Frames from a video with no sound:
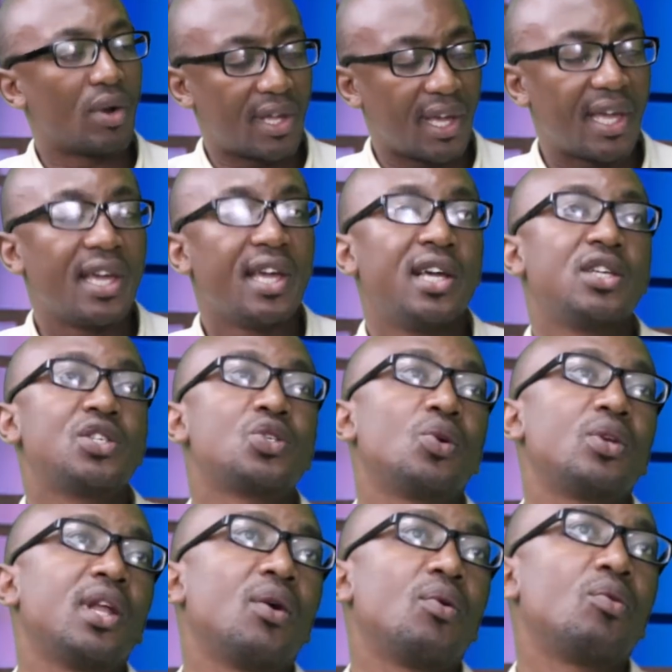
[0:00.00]
Okay.
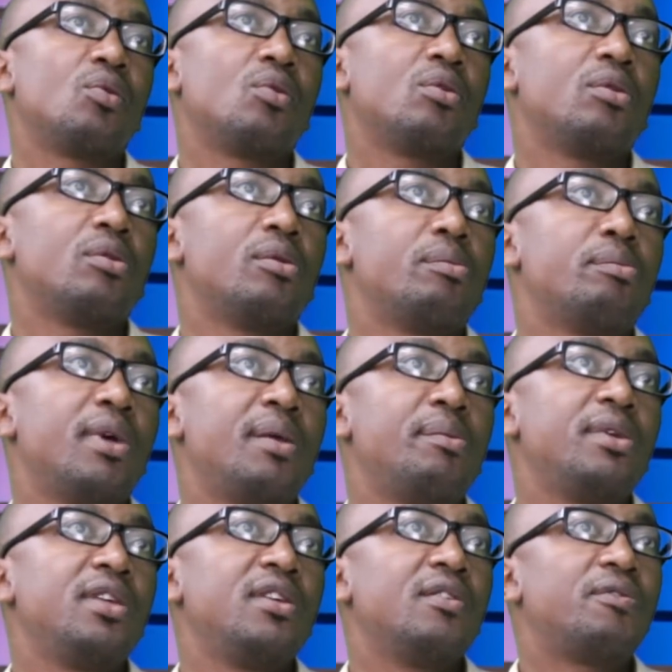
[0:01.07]
So now,
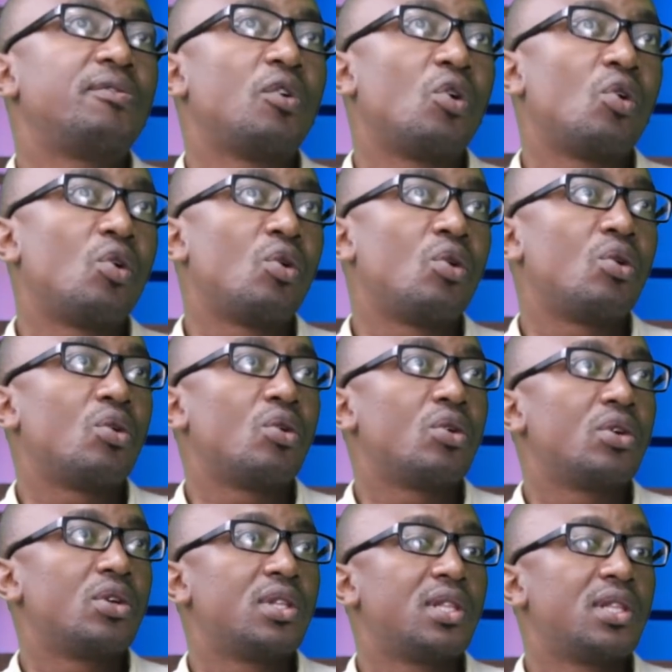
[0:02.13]
maybe for
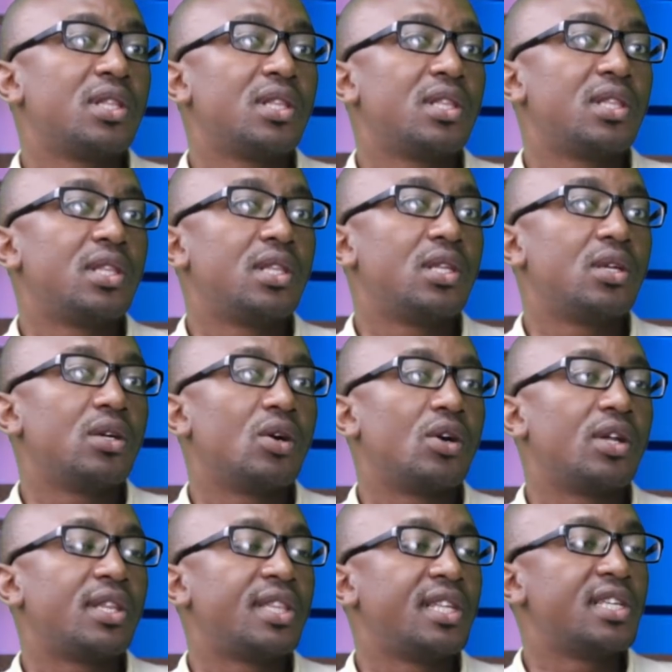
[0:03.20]

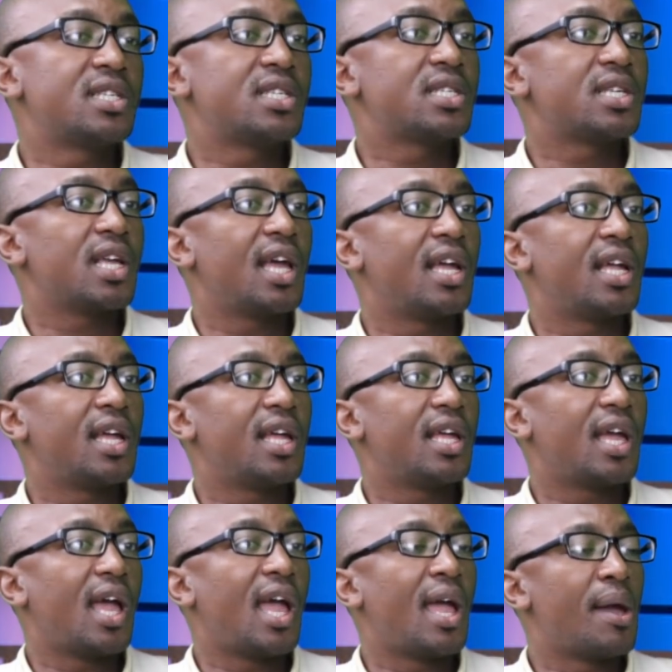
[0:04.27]
this
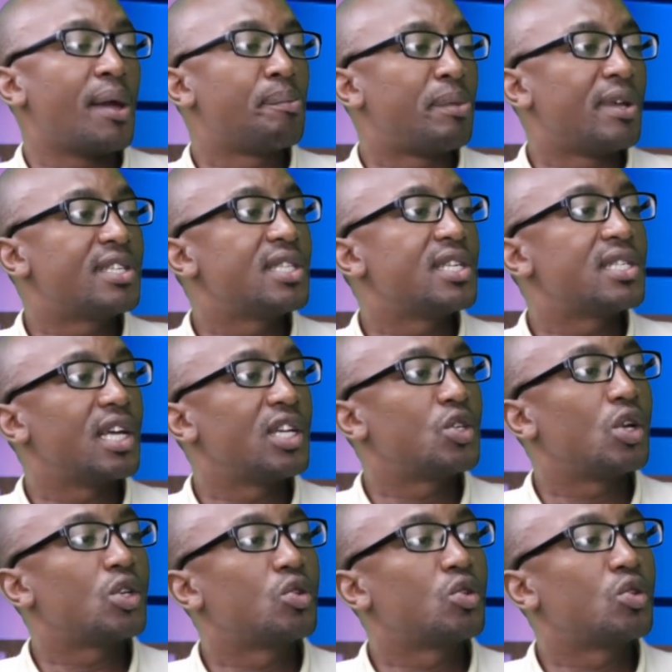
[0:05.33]
business that you're